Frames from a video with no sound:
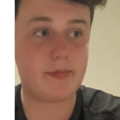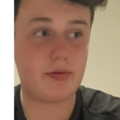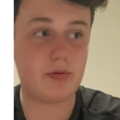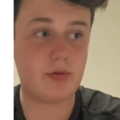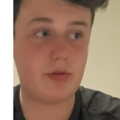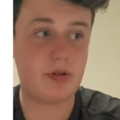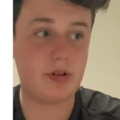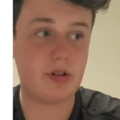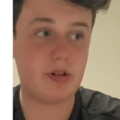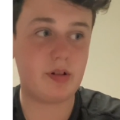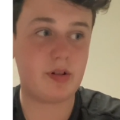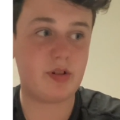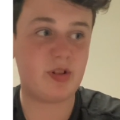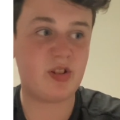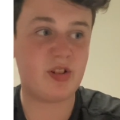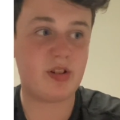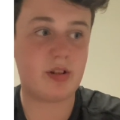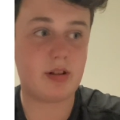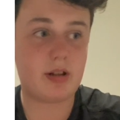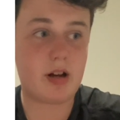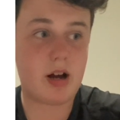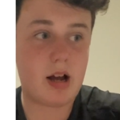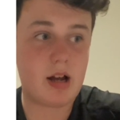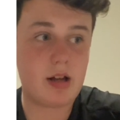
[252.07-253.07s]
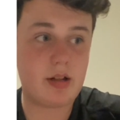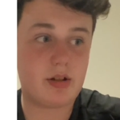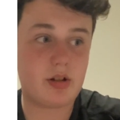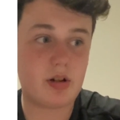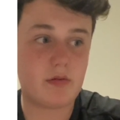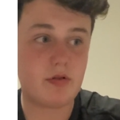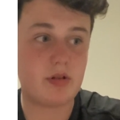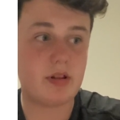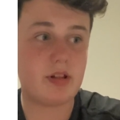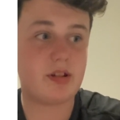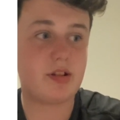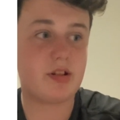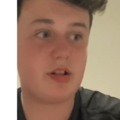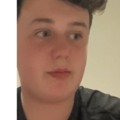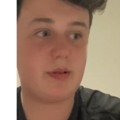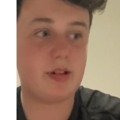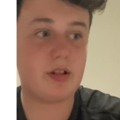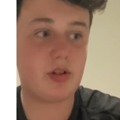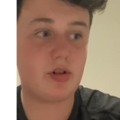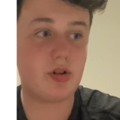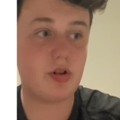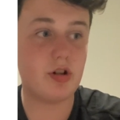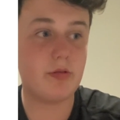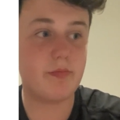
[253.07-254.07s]
because I don't want this to be
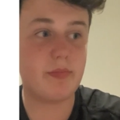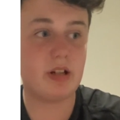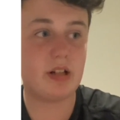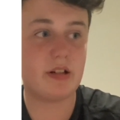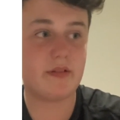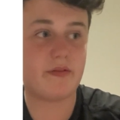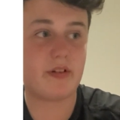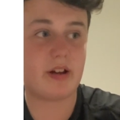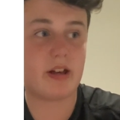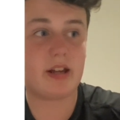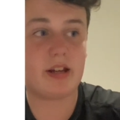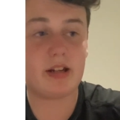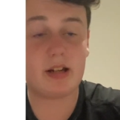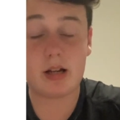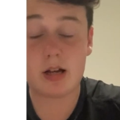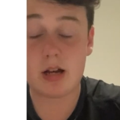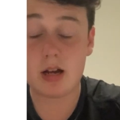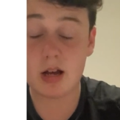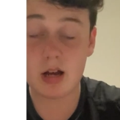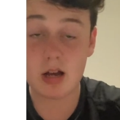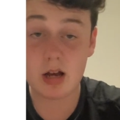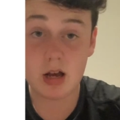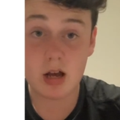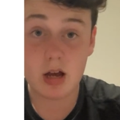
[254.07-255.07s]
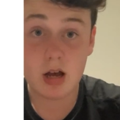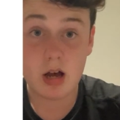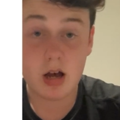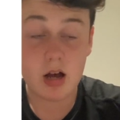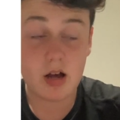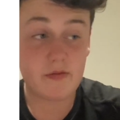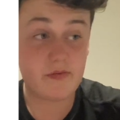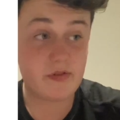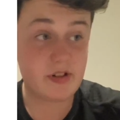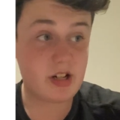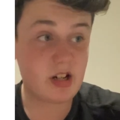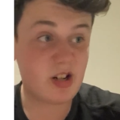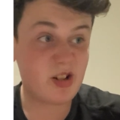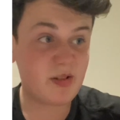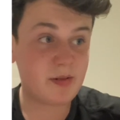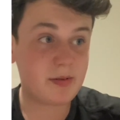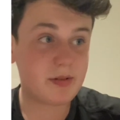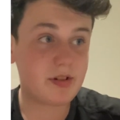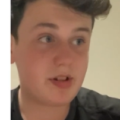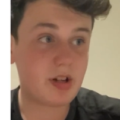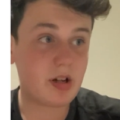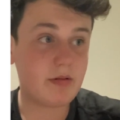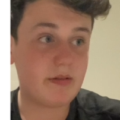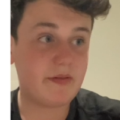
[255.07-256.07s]
too big of a video.
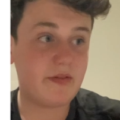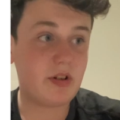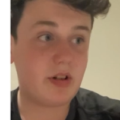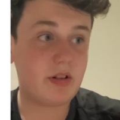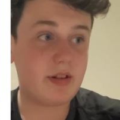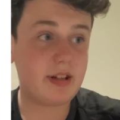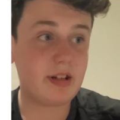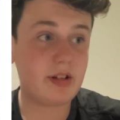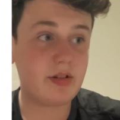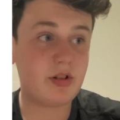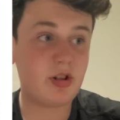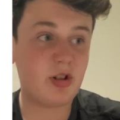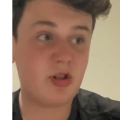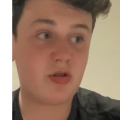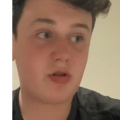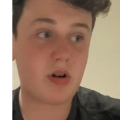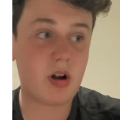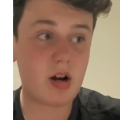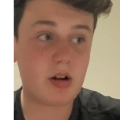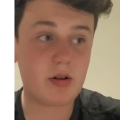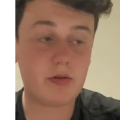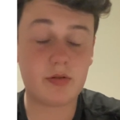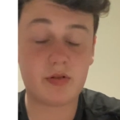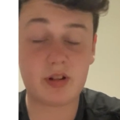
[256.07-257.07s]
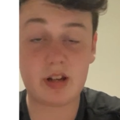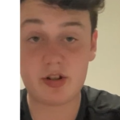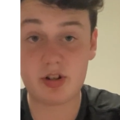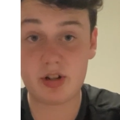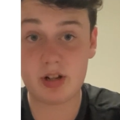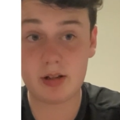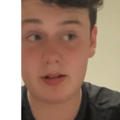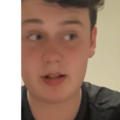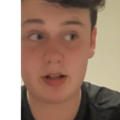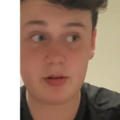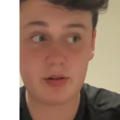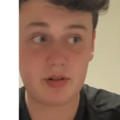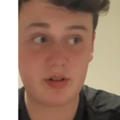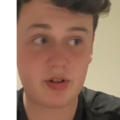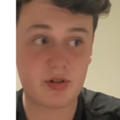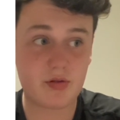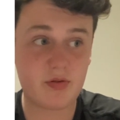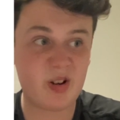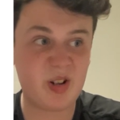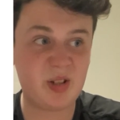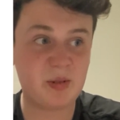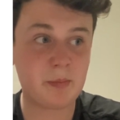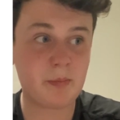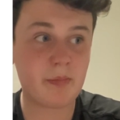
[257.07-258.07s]
So we've got these 2 triangles, as you can see on the
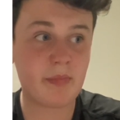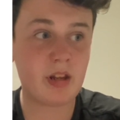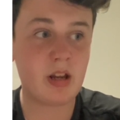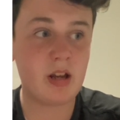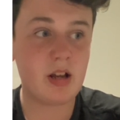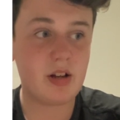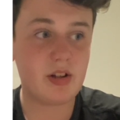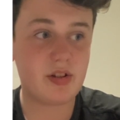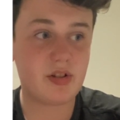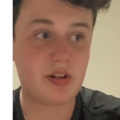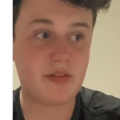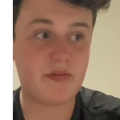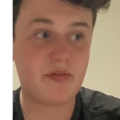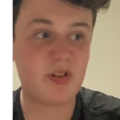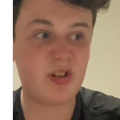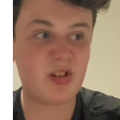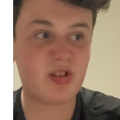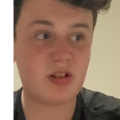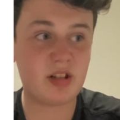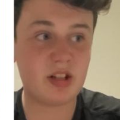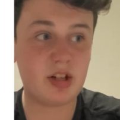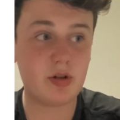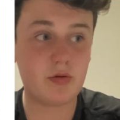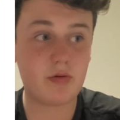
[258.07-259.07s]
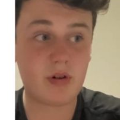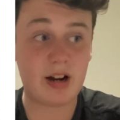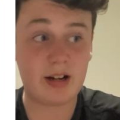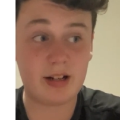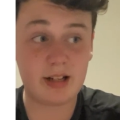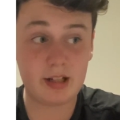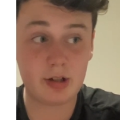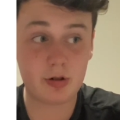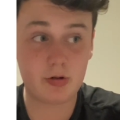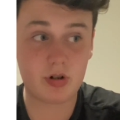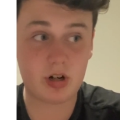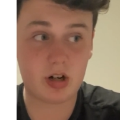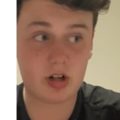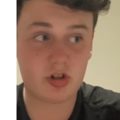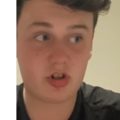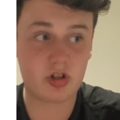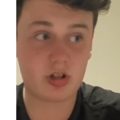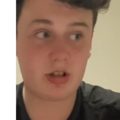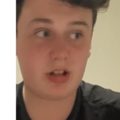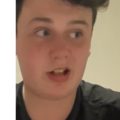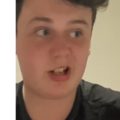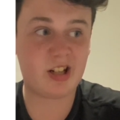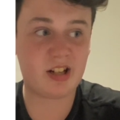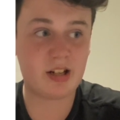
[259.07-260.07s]
screen. So firstly, you write an
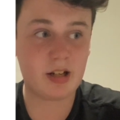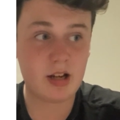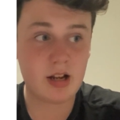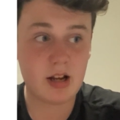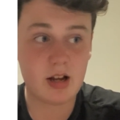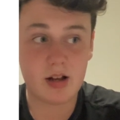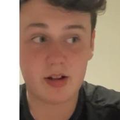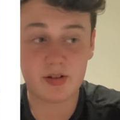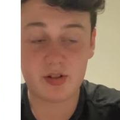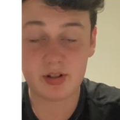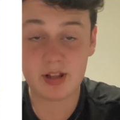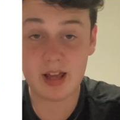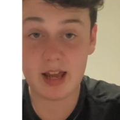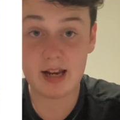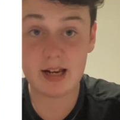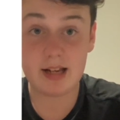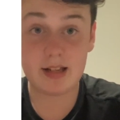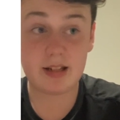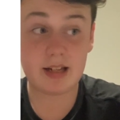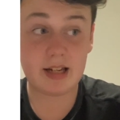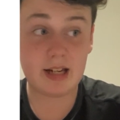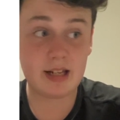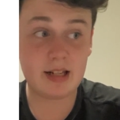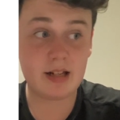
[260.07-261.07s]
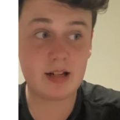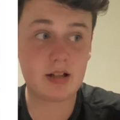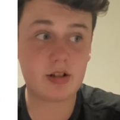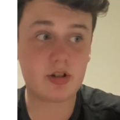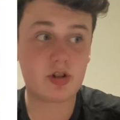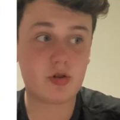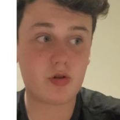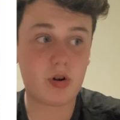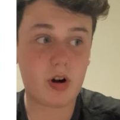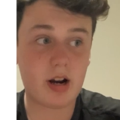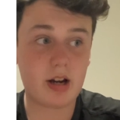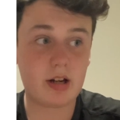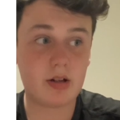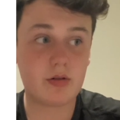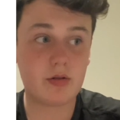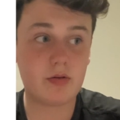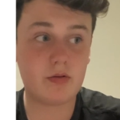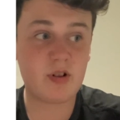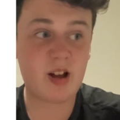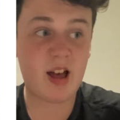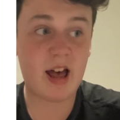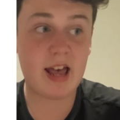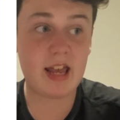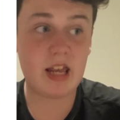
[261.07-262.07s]
introduction line. So that is in
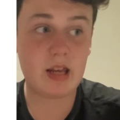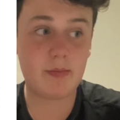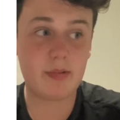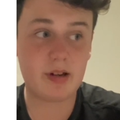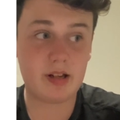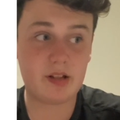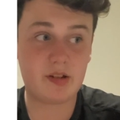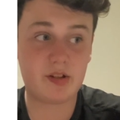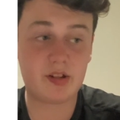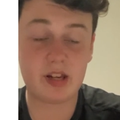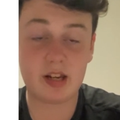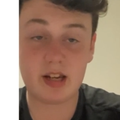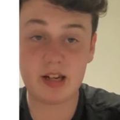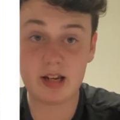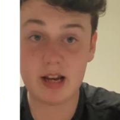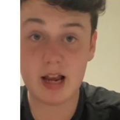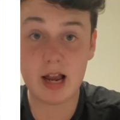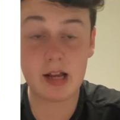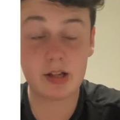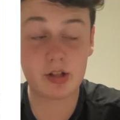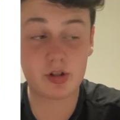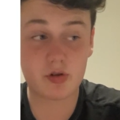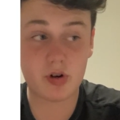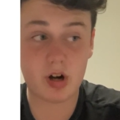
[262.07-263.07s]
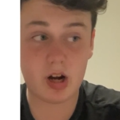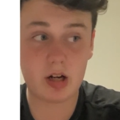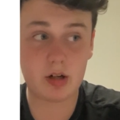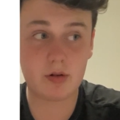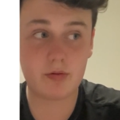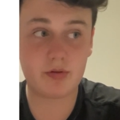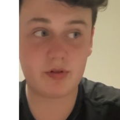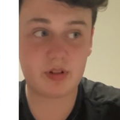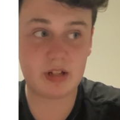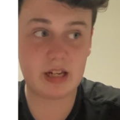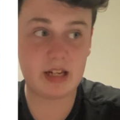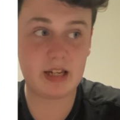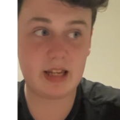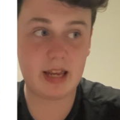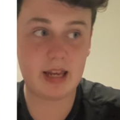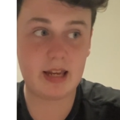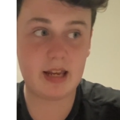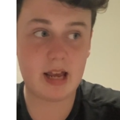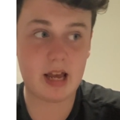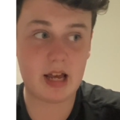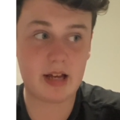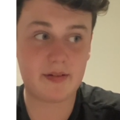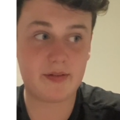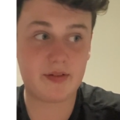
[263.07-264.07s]
triangle ABC and triangle
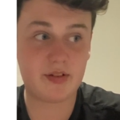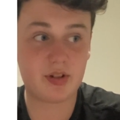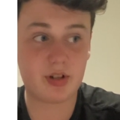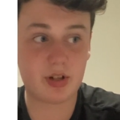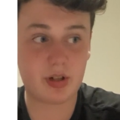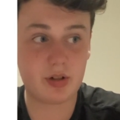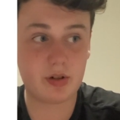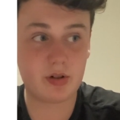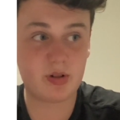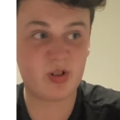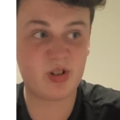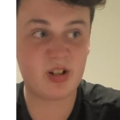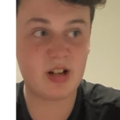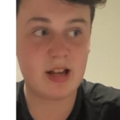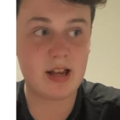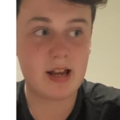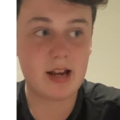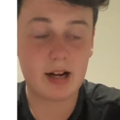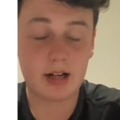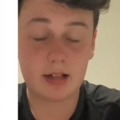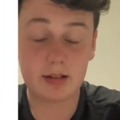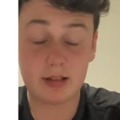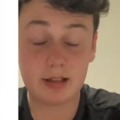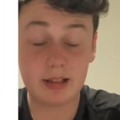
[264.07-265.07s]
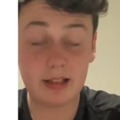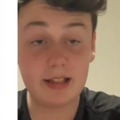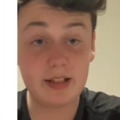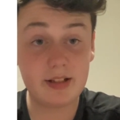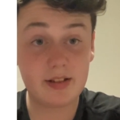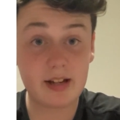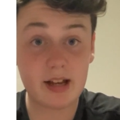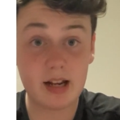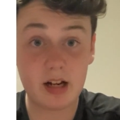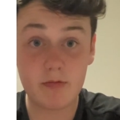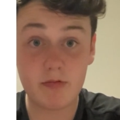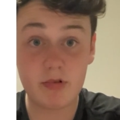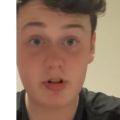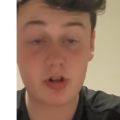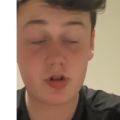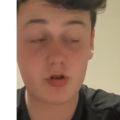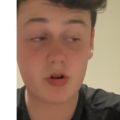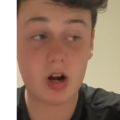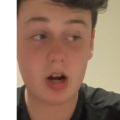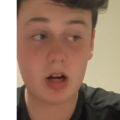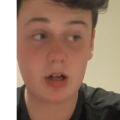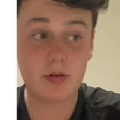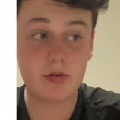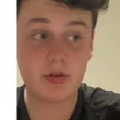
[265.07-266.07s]
DEF. So you're clearly stating which
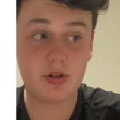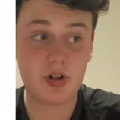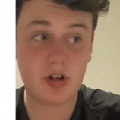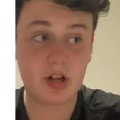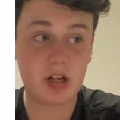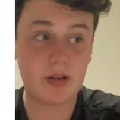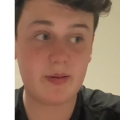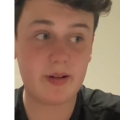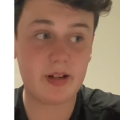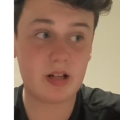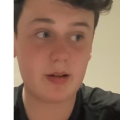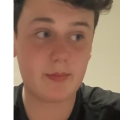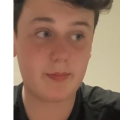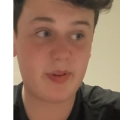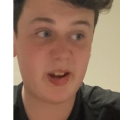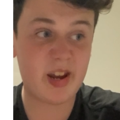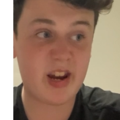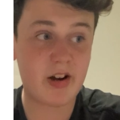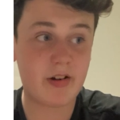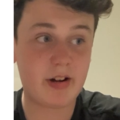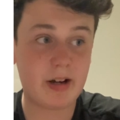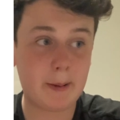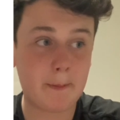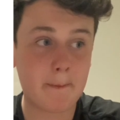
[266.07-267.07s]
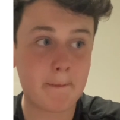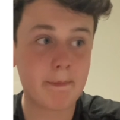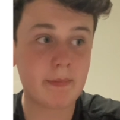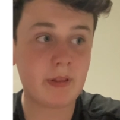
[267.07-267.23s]
triangles you're going to be comparing.